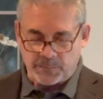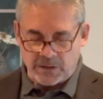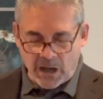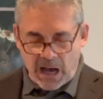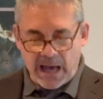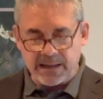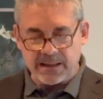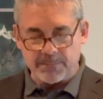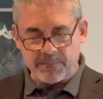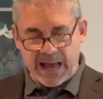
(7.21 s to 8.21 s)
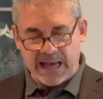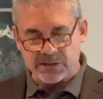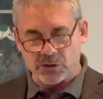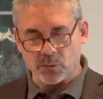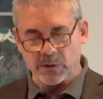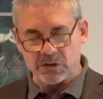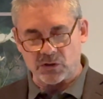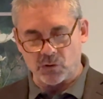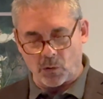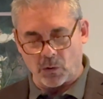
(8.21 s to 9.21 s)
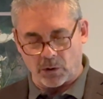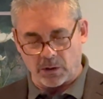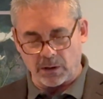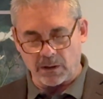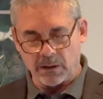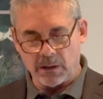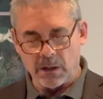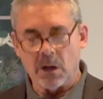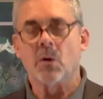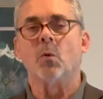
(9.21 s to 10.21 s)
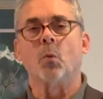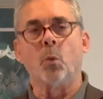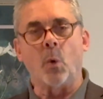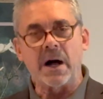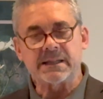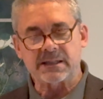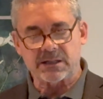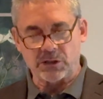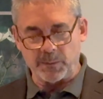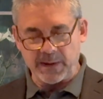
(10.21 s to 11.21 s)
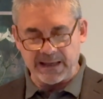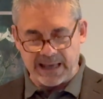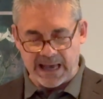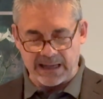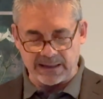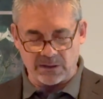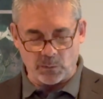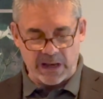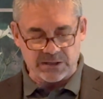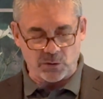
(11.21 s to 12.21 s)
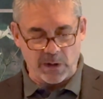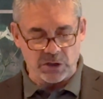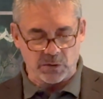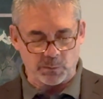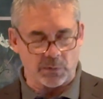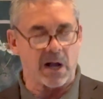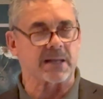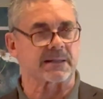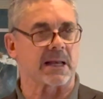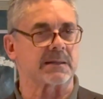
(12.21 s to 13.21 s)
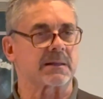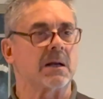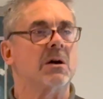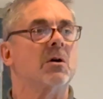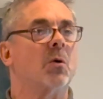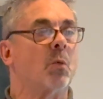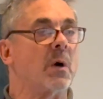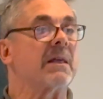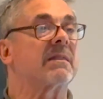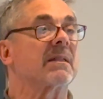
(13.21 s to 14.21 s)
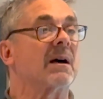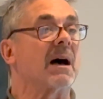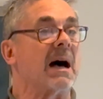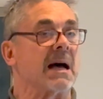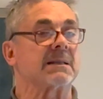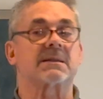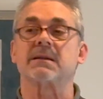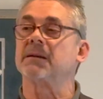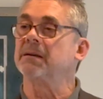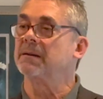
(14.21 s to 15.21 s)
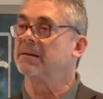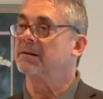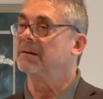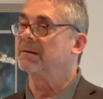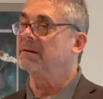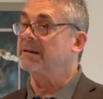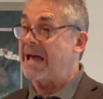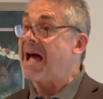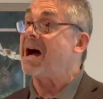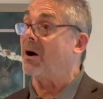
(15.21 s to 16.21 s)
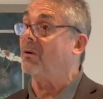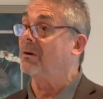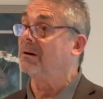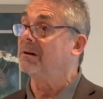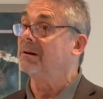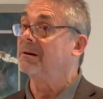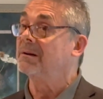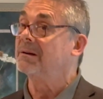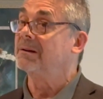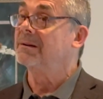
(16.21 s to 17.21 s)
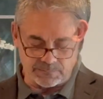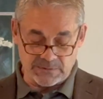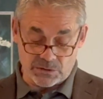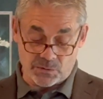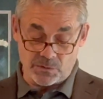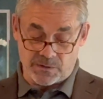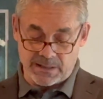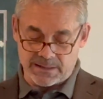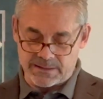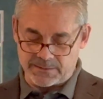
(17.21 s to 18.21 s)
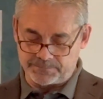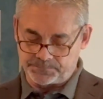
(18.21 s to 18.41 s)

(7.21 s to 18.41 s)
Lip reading: God, the Master Restorer, wants to begin the restoration process with us now. And the truth is,